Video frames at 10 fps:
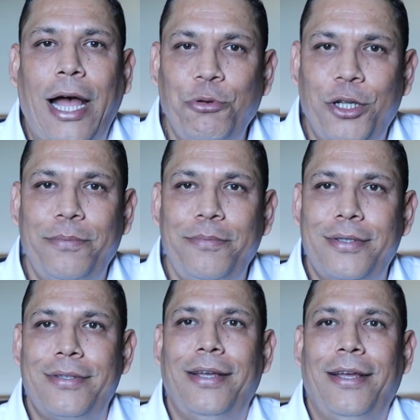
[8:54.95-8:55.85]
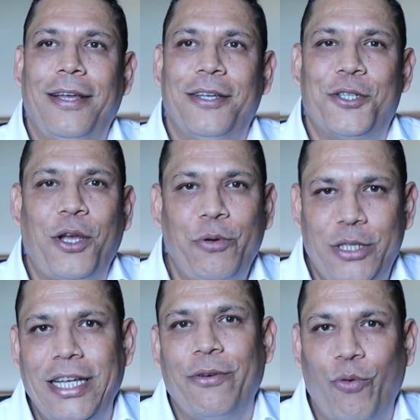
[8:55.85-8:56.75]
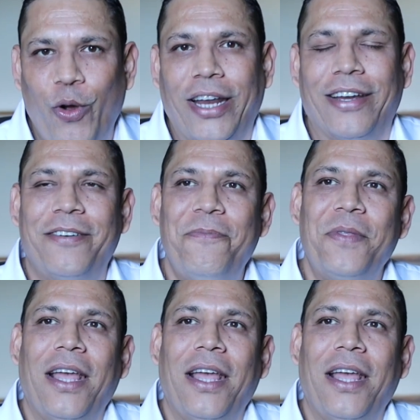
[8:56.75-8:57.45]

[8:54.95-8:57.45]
outcomes. So I would say avoid it.